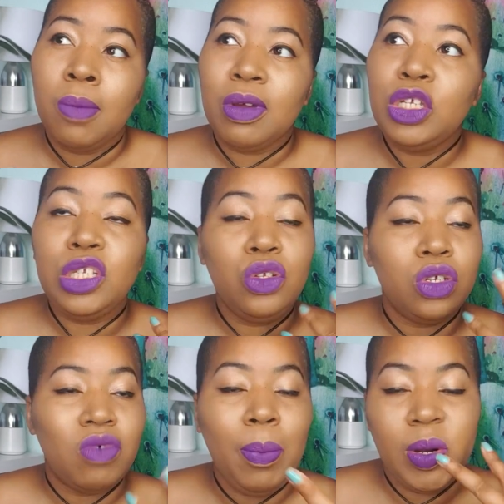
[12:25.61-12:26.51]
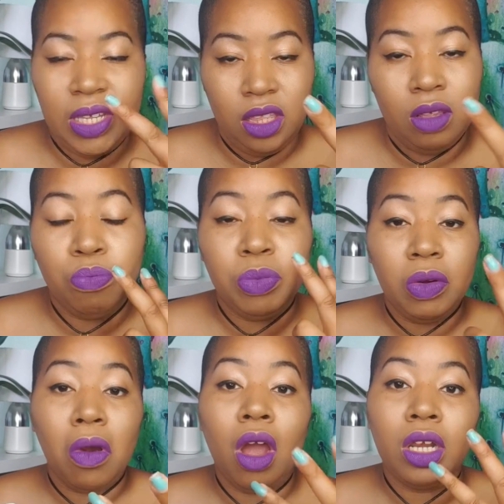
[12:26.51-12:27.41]
because you do represent the
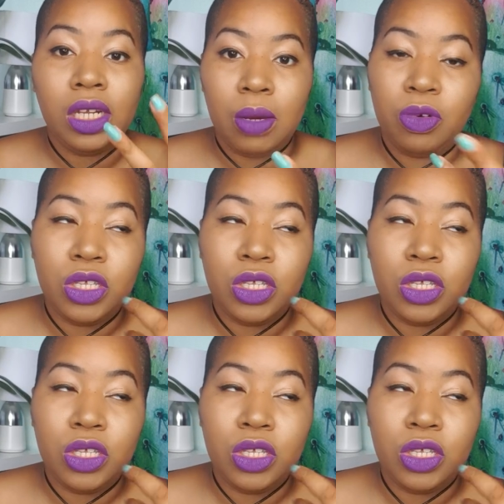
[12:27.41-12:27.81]
mirror, Libra.